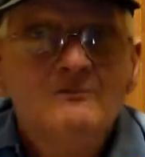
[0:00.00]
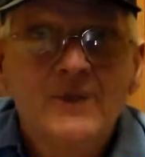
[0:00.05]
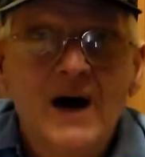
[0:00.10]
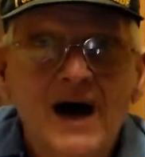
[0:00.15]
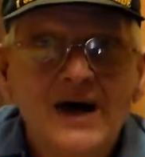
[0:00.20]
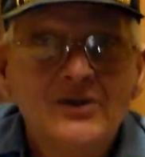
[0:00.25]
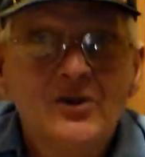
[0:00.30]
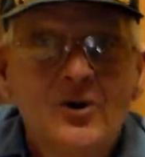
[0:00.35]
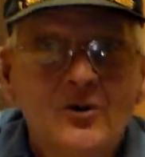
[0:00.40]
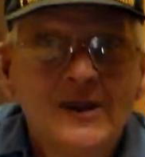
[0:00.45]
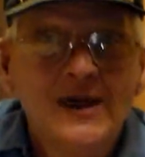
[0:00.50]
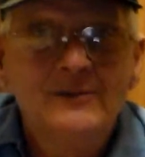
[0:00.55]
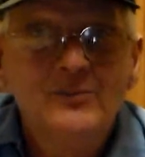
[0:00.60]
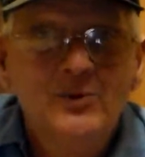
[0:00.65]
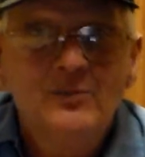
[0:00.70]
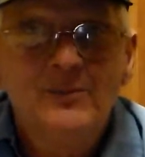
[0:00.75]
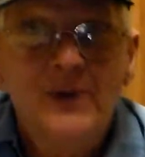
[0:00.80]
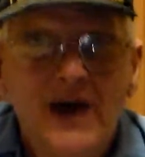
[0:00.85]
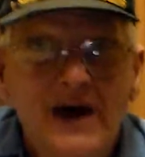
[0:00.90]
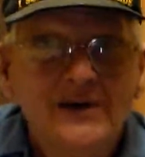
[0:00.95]
pothole
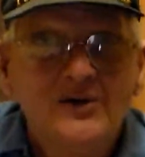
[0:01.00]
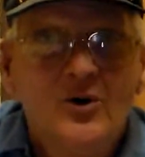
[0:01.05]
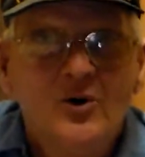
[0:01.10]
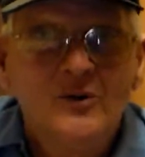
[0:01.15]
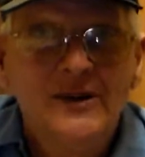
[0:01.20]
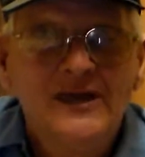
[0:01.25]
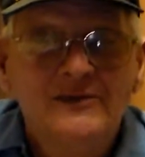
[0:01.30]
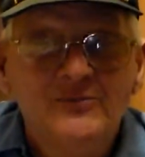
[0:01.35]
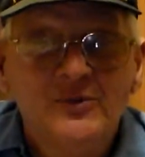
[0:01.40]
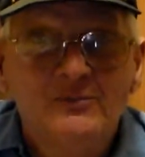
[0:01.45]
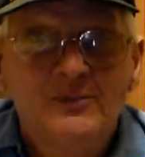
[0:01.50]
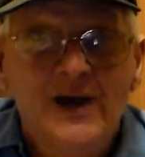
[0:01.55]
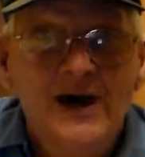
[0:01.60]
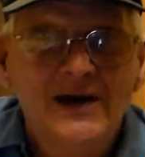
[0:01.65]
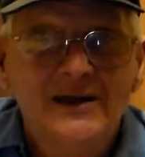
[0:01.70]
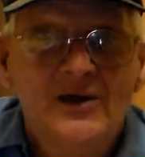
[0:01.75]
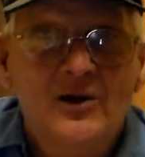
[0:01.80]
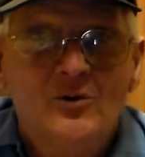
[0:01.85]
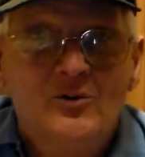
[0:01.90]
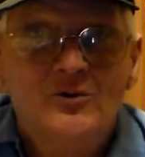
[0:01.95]
after pothole after
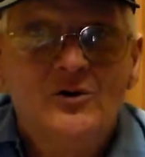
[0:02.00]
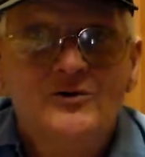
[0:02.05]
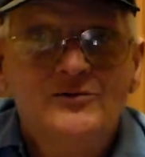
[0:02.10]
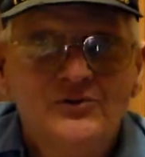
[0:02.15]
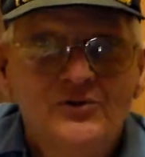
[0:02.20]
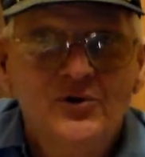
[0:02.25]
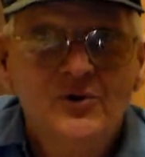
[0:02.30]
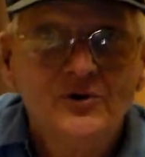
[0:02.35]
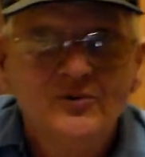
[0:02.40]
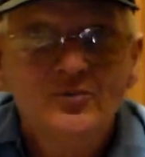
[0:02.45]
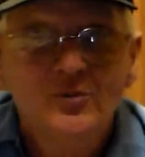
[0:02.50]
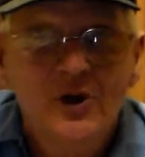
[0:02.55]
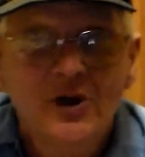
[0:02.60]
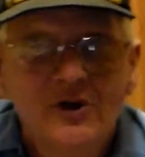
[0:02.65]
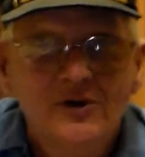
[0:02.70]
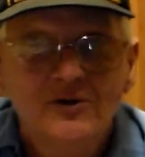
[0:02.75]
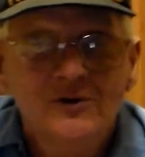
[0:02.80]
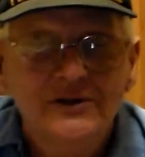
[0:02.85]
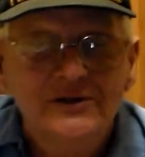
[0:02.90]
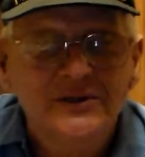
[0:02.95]
pothole on dirt
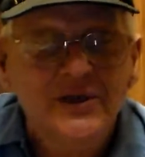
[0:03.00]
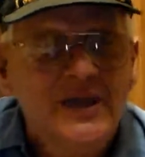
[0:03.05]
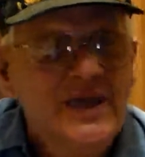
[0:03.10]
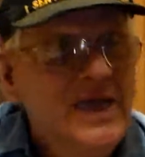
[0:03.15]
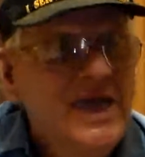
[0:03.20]
roads,